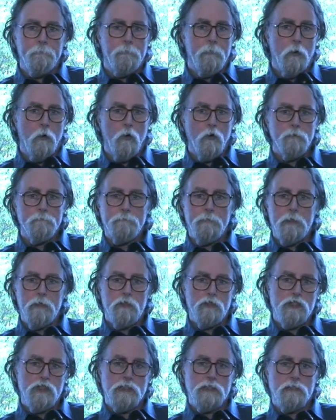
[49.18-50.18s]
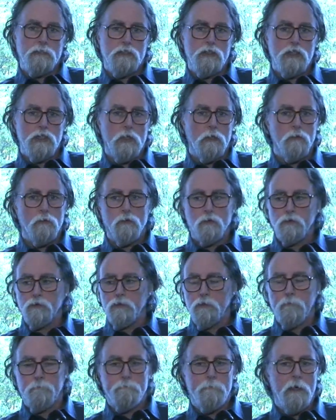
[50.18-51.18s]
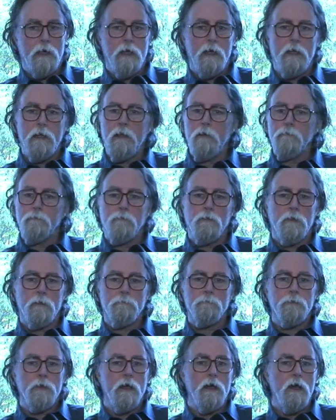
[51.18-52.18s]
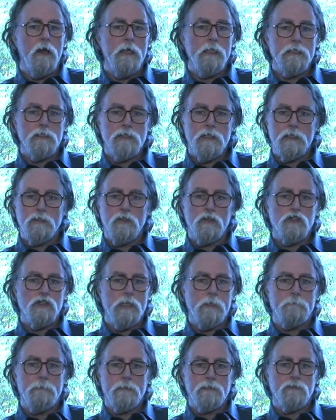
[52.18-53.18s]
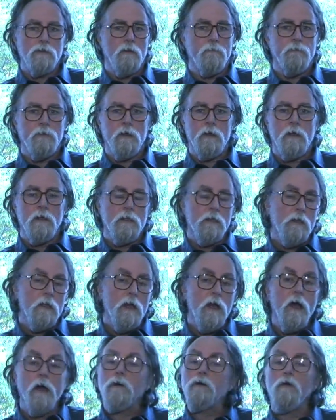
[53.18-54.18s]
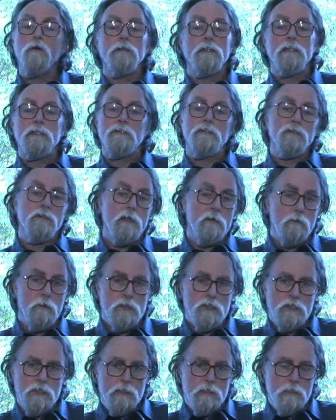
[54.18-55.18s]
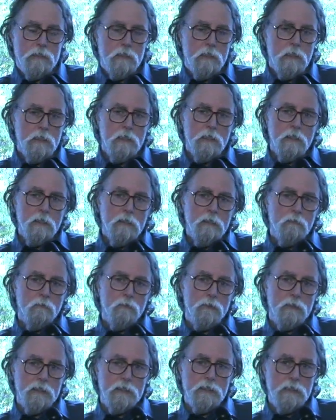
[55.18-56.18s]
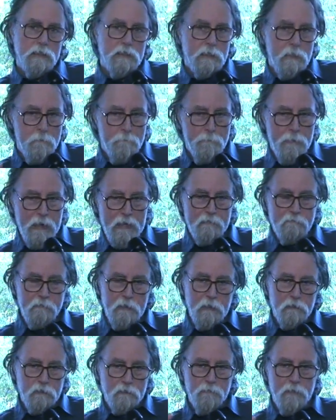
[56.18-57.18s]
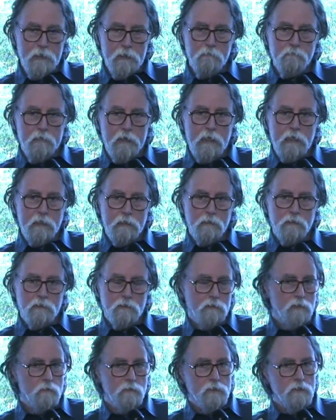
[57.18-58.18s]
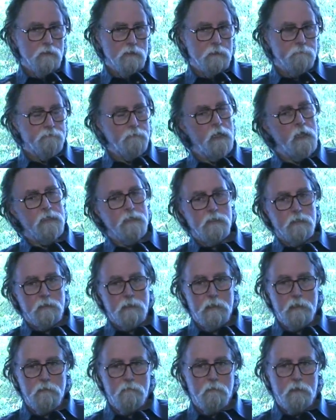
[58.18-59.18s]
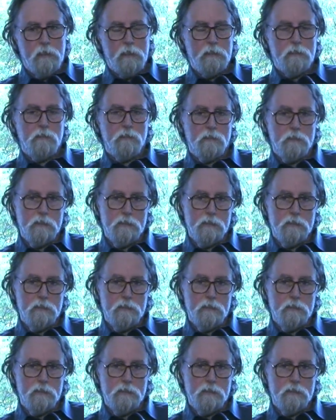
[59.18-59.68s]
bought, purchased, and sold by the highest and the cheapest offer according to their wishes. Well, this is the background of Hillary Clinton, so it's not surprising that Hillary Clinton